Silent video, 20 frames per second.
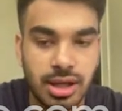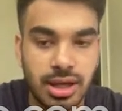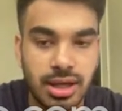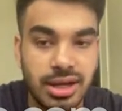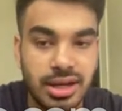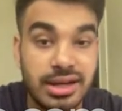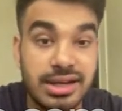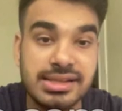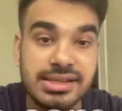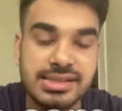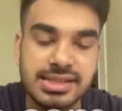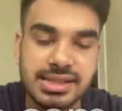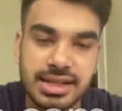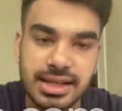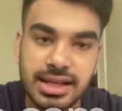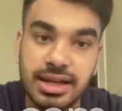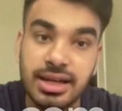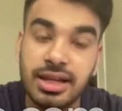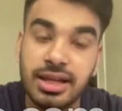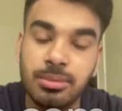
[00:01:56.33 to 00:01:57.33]
It is
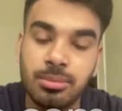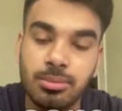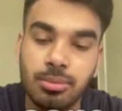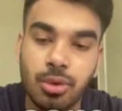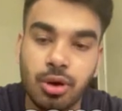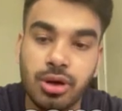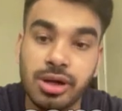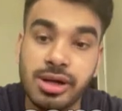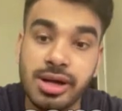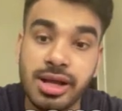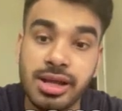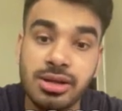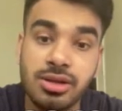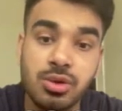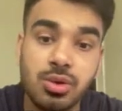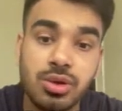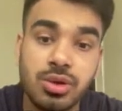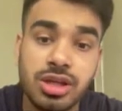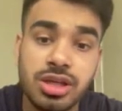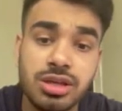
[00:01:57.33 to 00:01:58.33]
really important, and
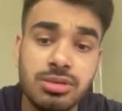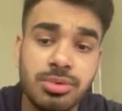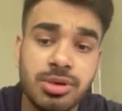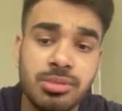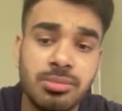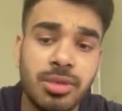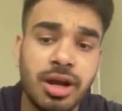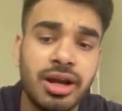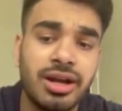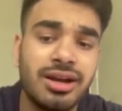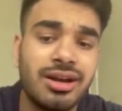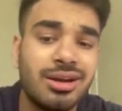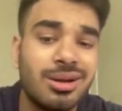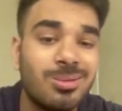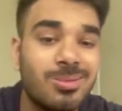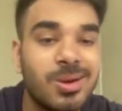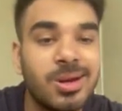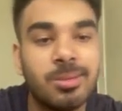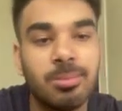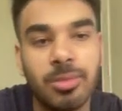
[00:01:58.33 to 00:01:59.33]
you keep in mind it.
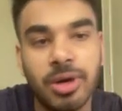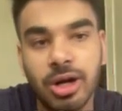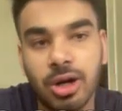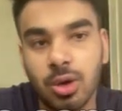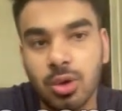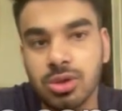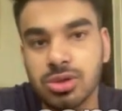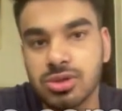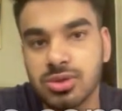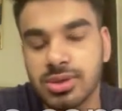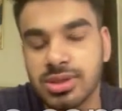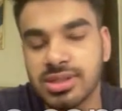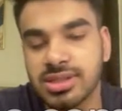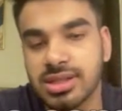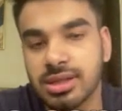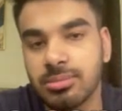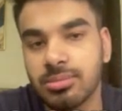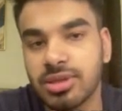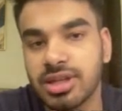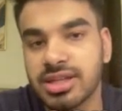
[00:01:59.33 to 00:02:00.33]
It might also, in
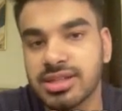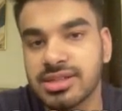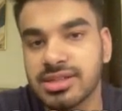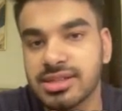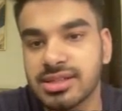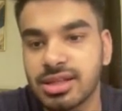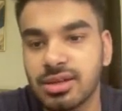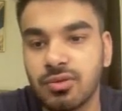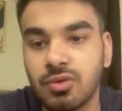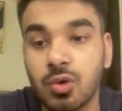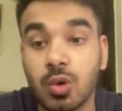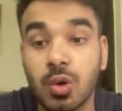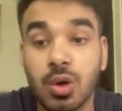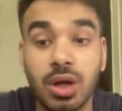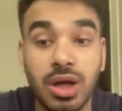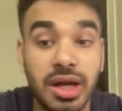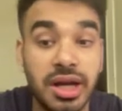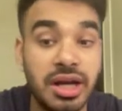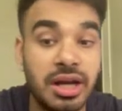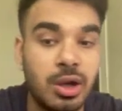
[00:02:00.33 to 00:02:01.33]
some cases, give
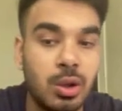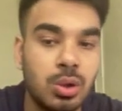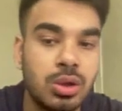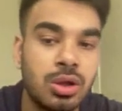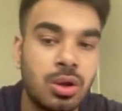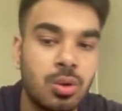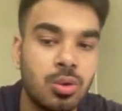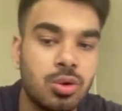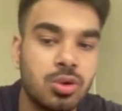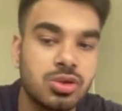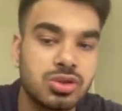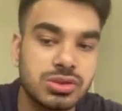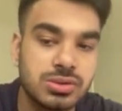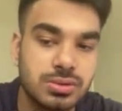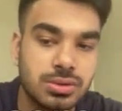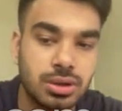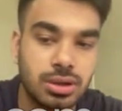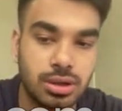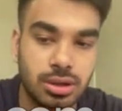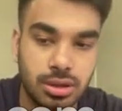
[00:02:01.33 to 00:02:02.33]
a hint on how to,
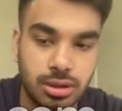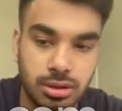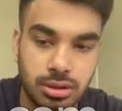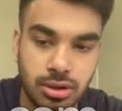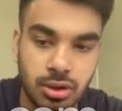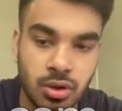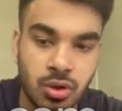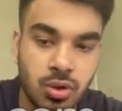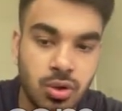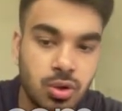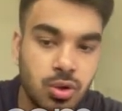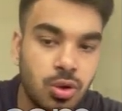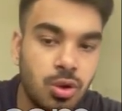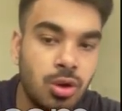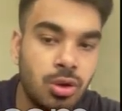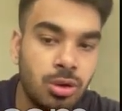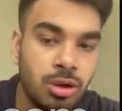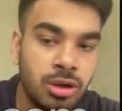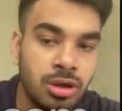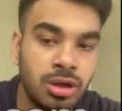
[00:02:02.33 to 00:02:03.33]
go
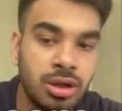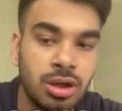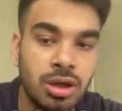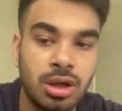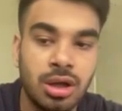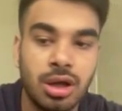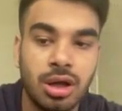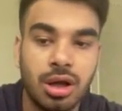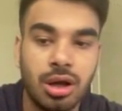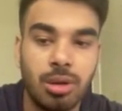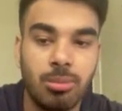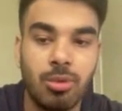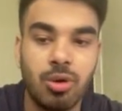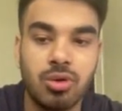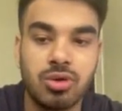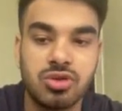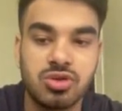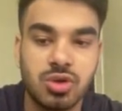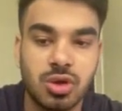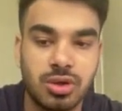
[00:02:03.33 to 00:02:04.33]
on
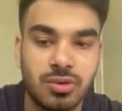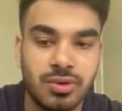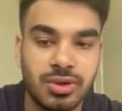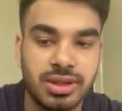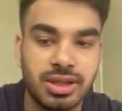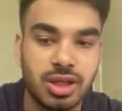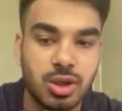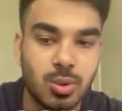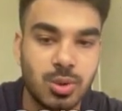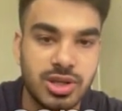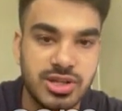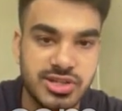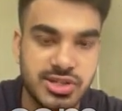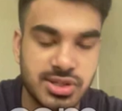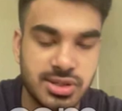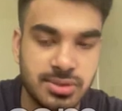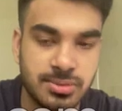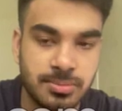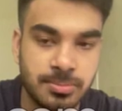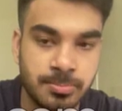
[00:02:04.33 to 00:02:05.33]
about solving the
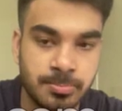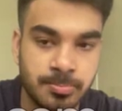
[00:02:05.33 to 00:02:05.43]
question.